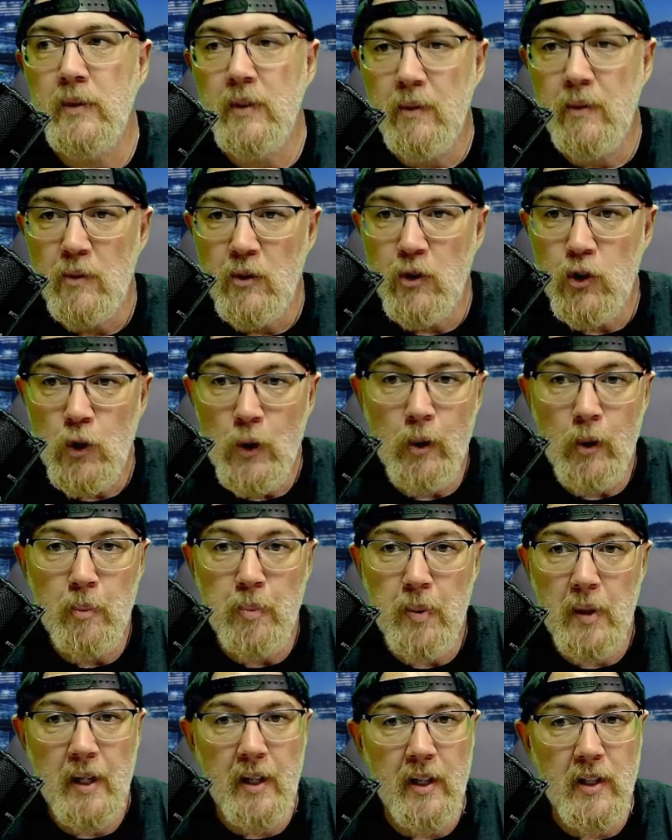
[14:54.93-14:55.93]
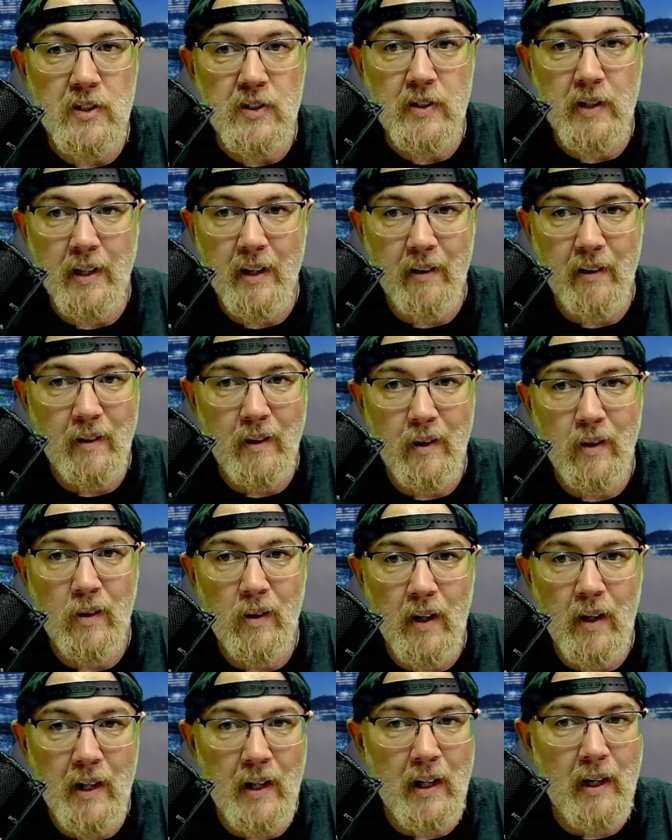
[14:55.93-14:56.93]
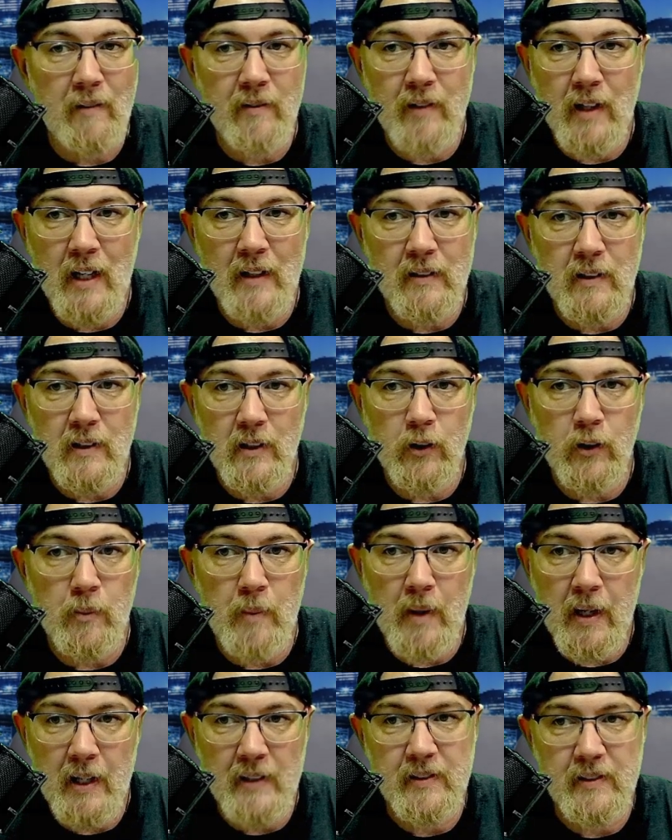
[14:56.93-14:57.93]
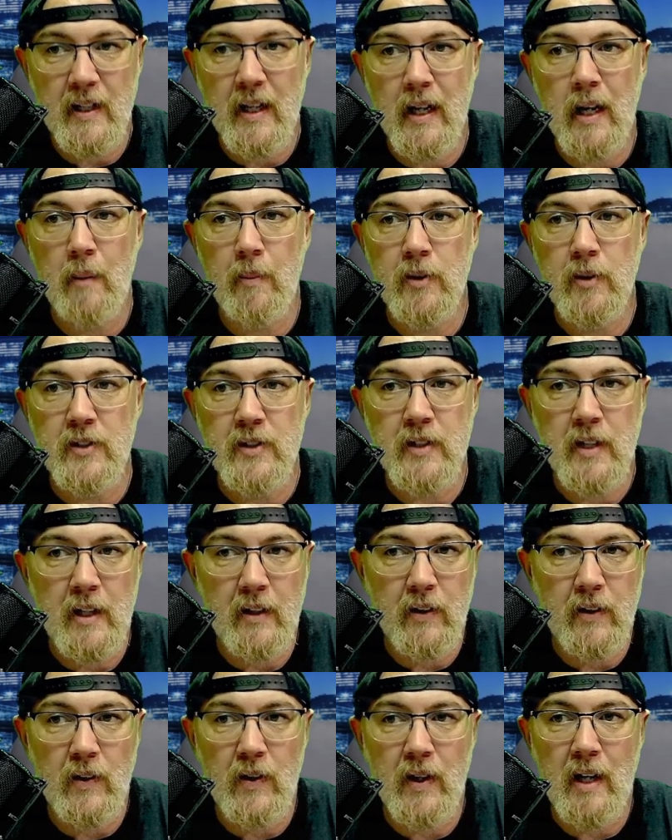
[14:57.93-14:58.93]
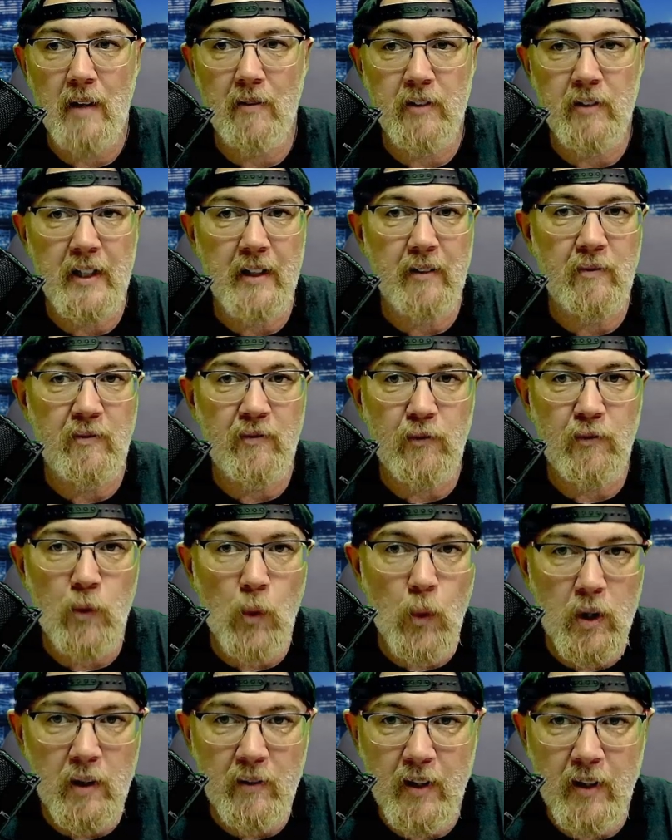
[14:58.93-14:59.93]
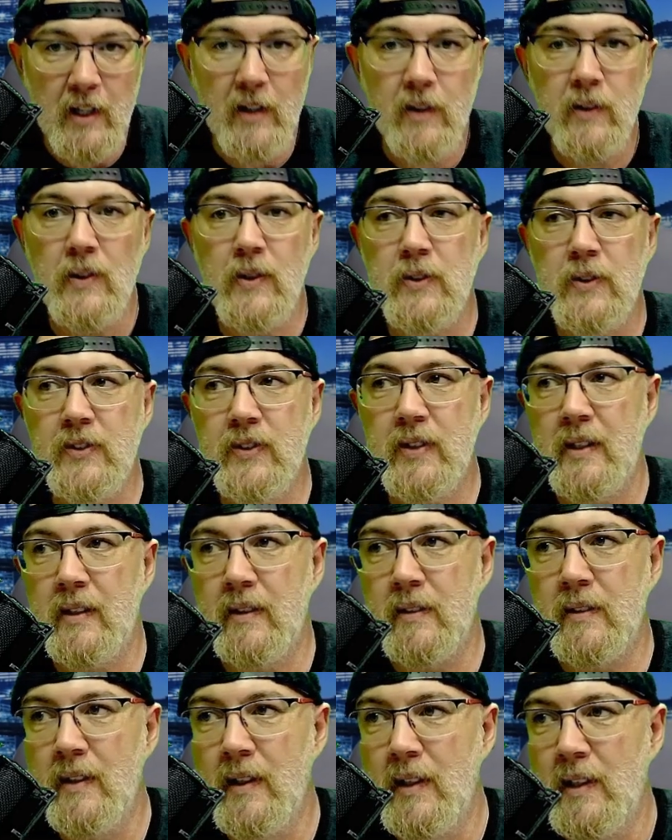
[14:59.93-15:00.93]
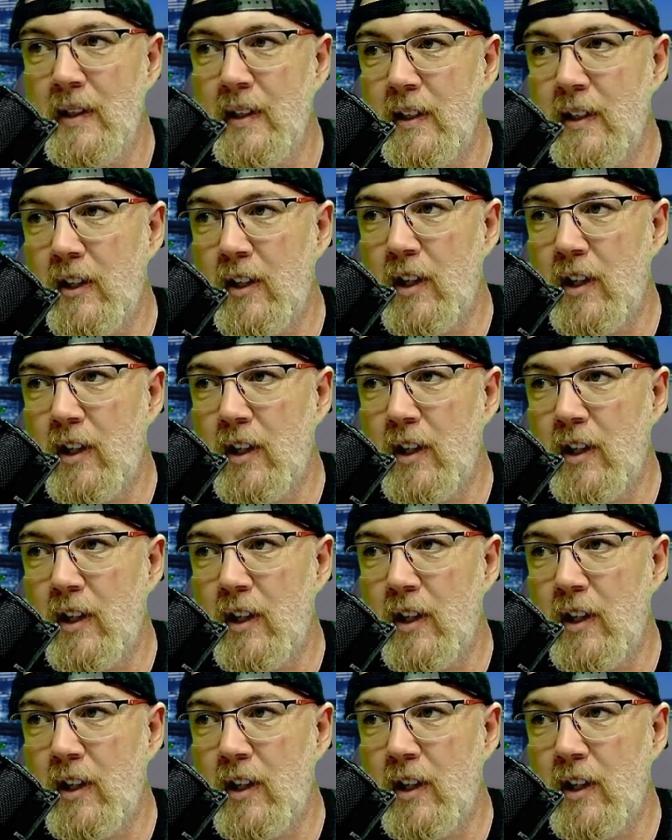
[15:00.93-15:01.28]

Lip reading: Newer players, like, you know, and I've gotten killed by exit campers, and they'll have like 40 kills and, you know, I